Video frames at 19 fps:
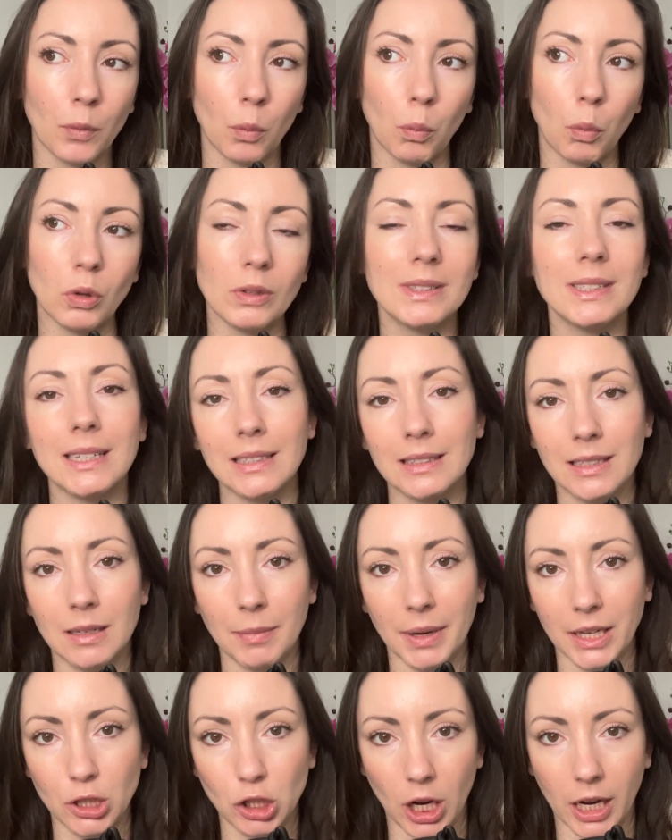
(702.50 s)
wanting to
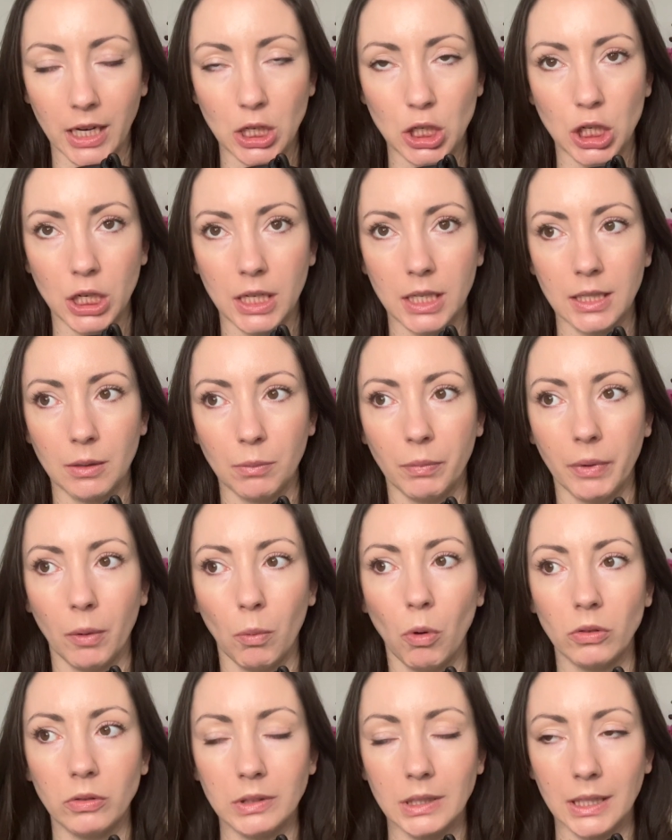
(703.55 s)
make changes and we're
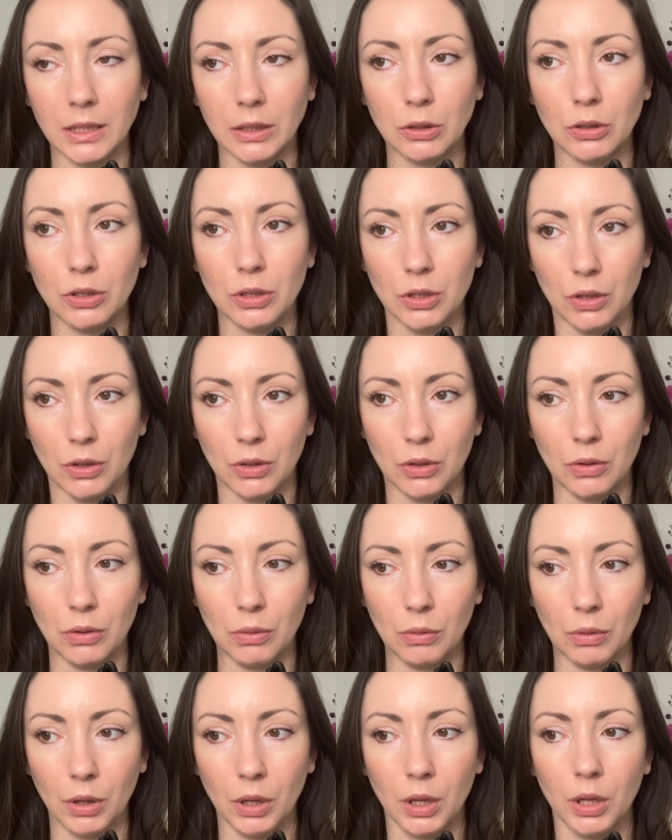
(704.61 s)
wanting
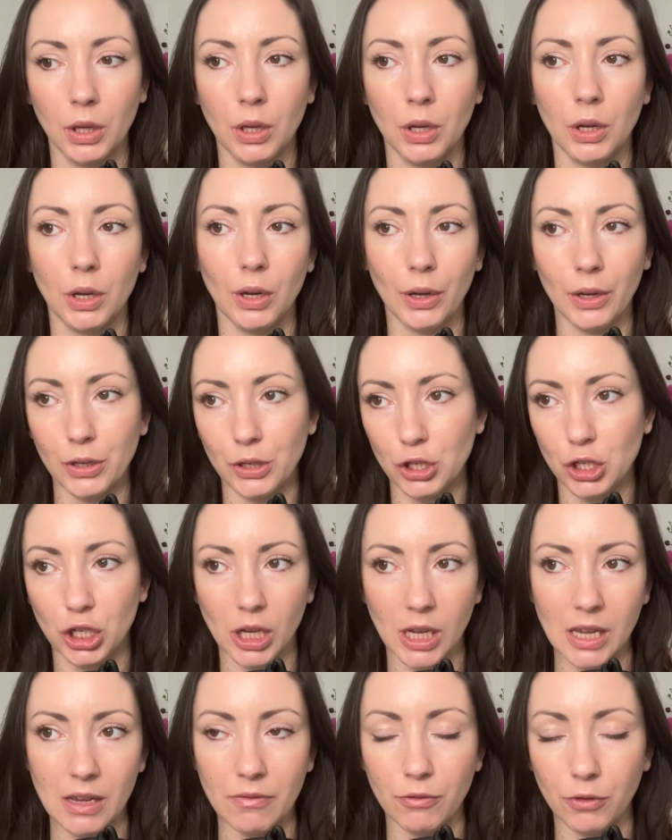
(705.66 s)
to
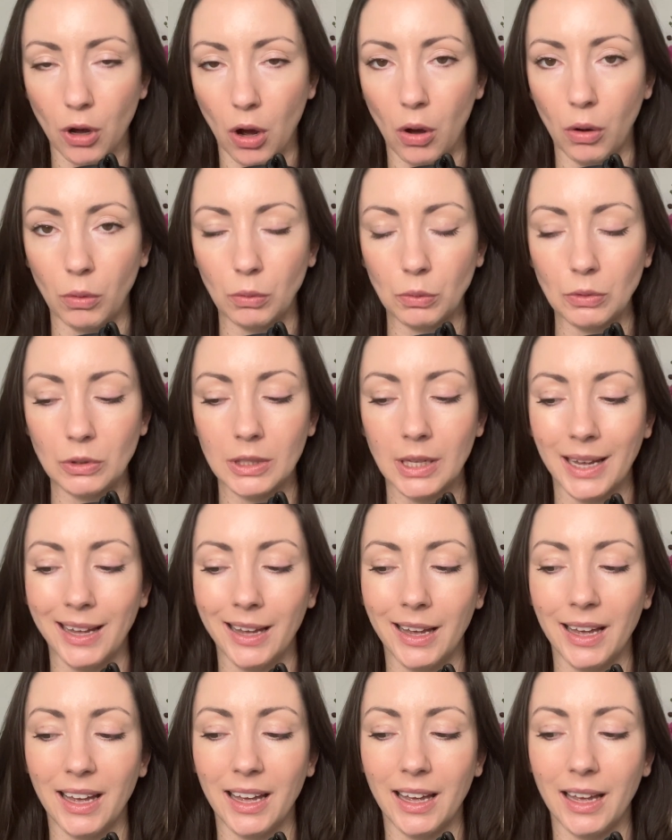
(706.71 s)
achieve goals,
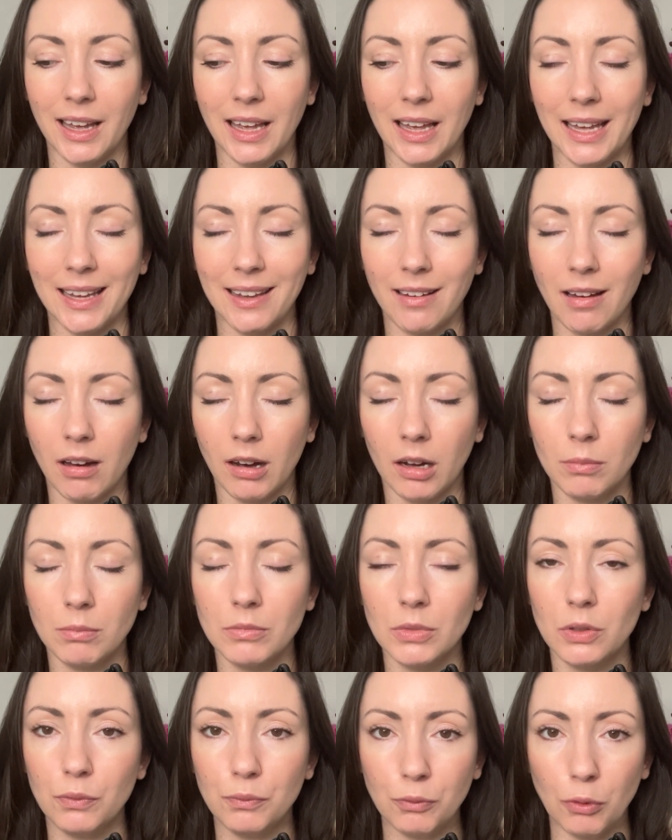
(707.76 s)
it
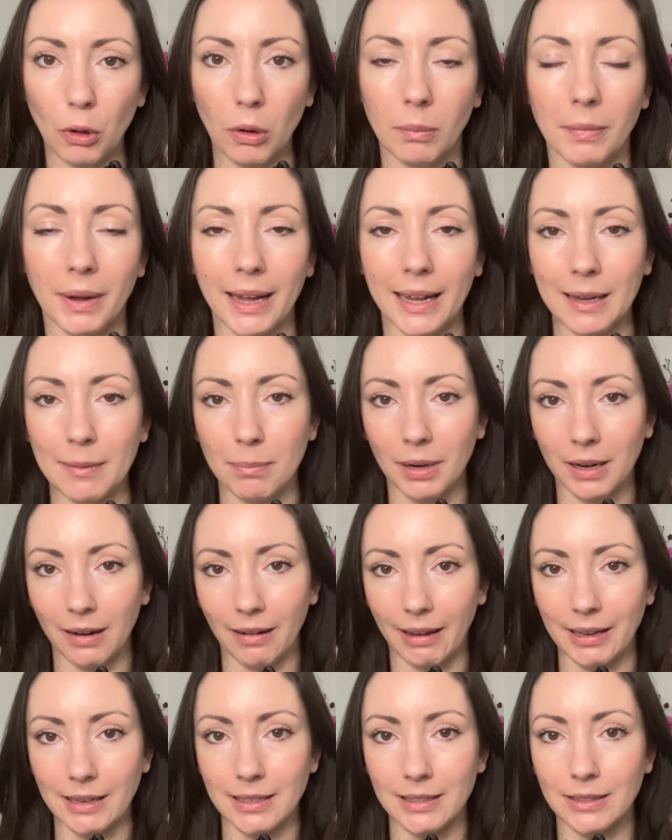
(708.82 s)
comes from a
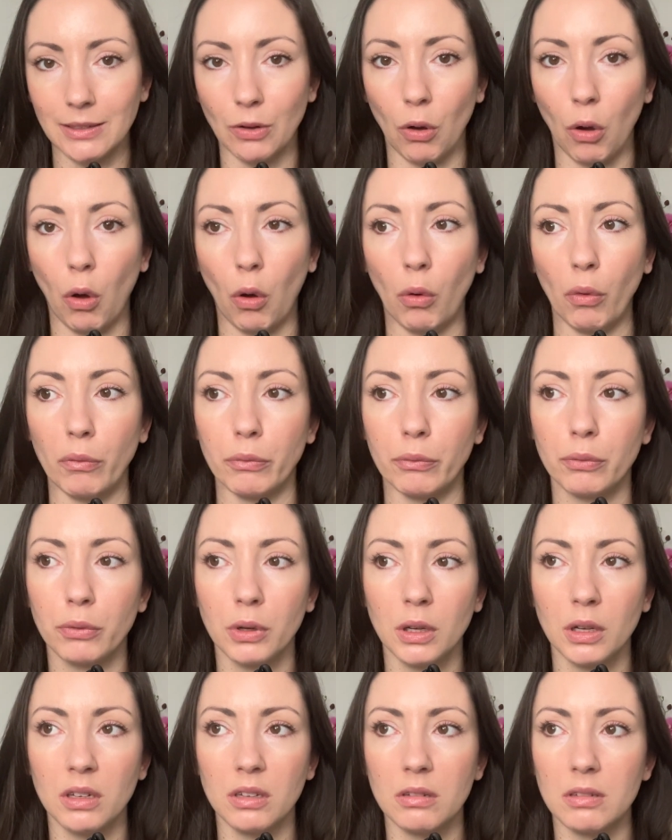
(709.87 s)
place of
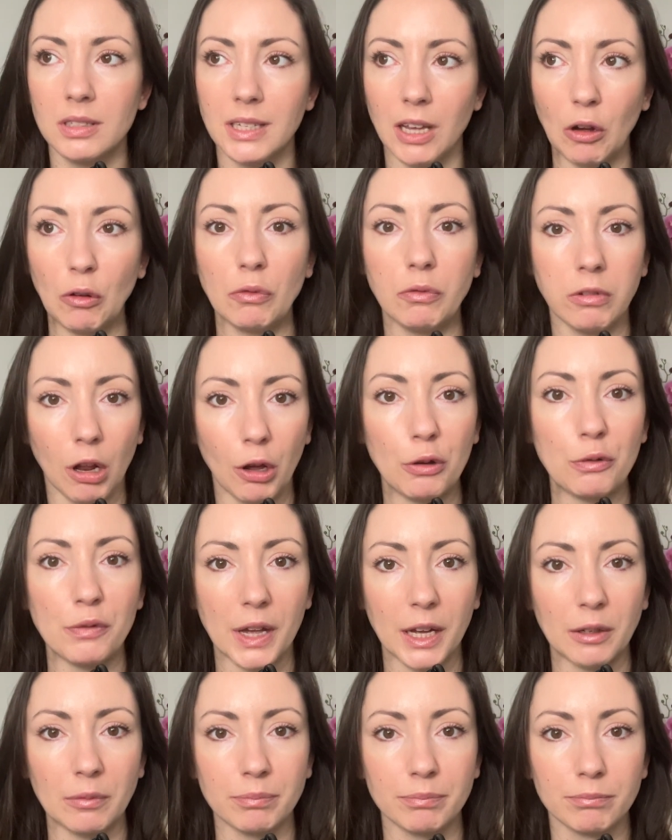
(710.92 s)

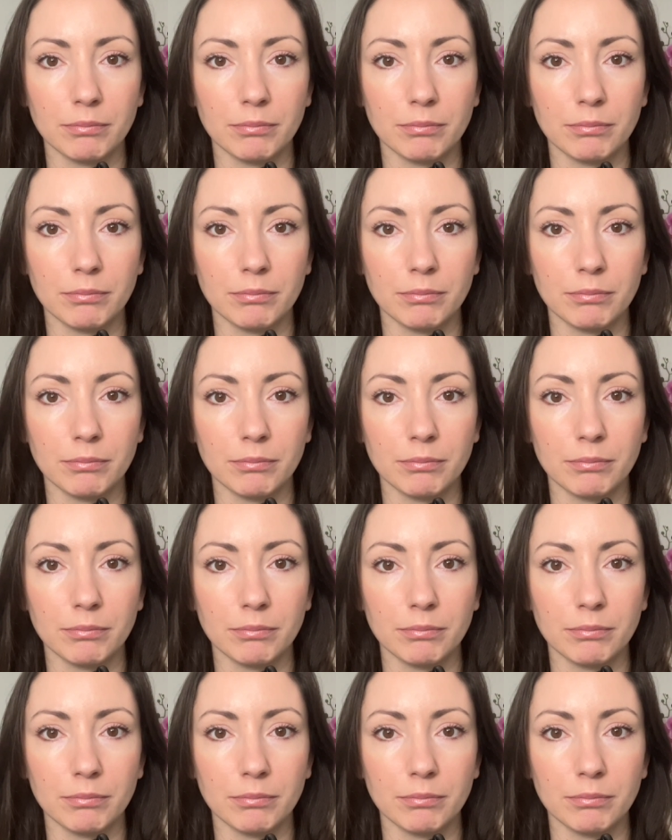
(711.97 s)
self-loathing.